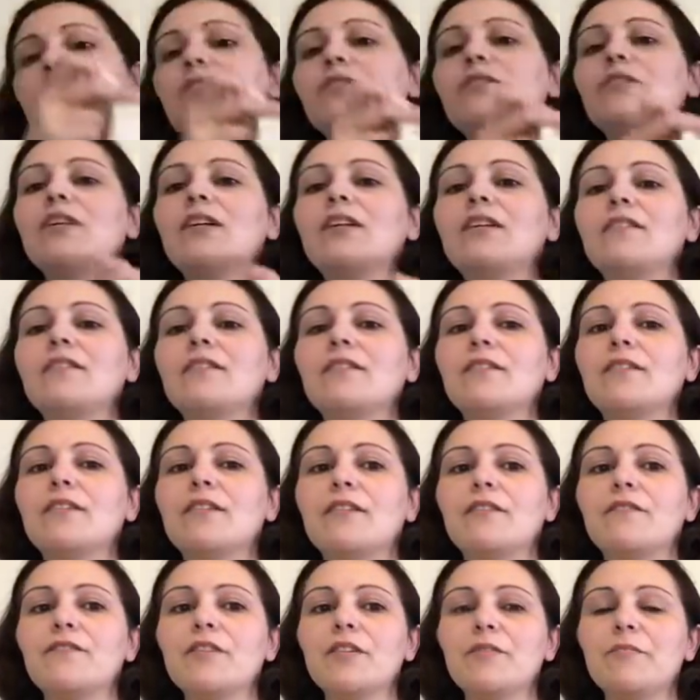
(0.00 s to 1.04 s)
Schooler
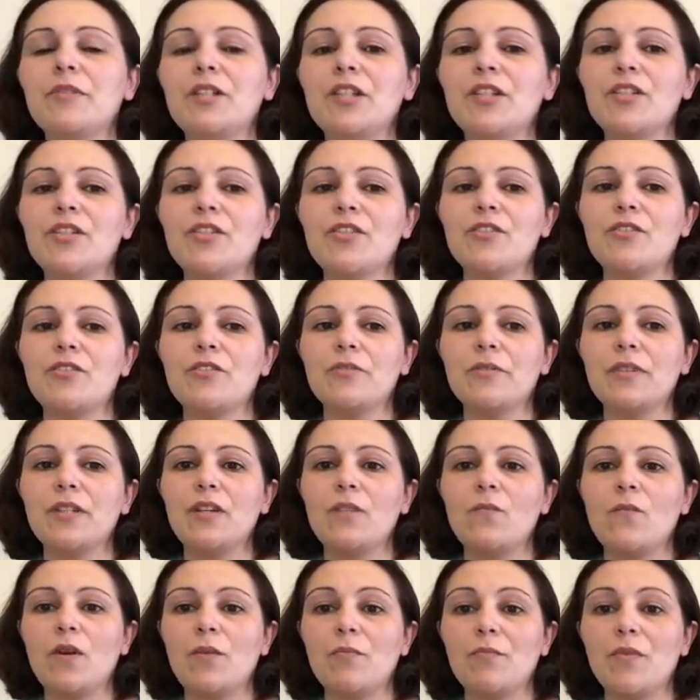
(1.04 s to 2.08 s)
that I've committed to
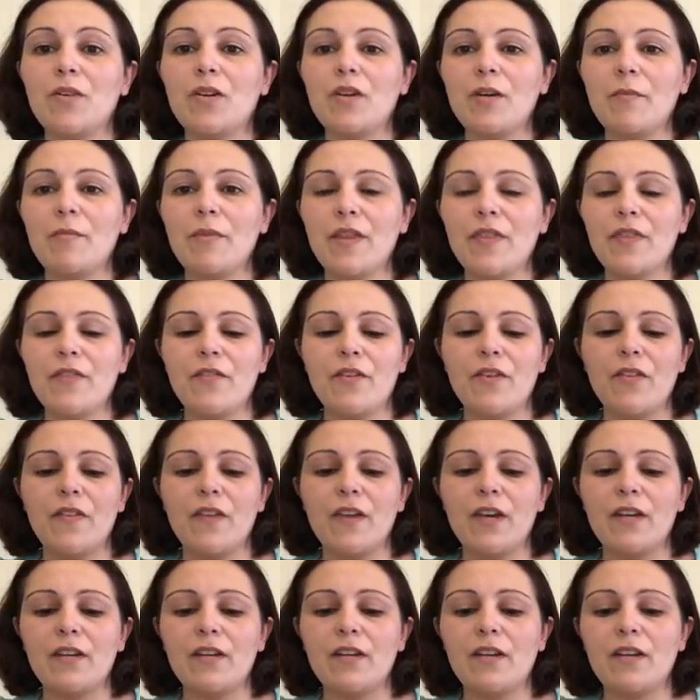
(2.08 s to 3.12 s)
doing 1 block a month on
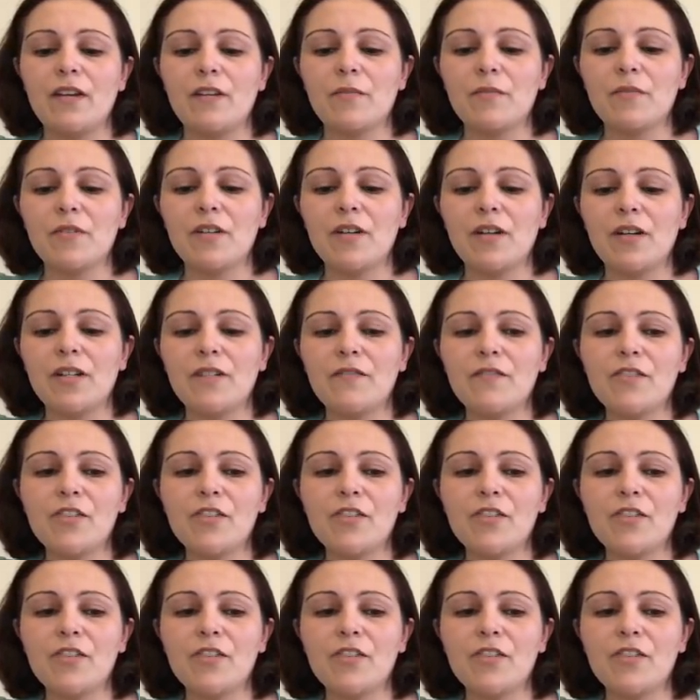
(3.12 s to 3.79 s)
that, and I'm kind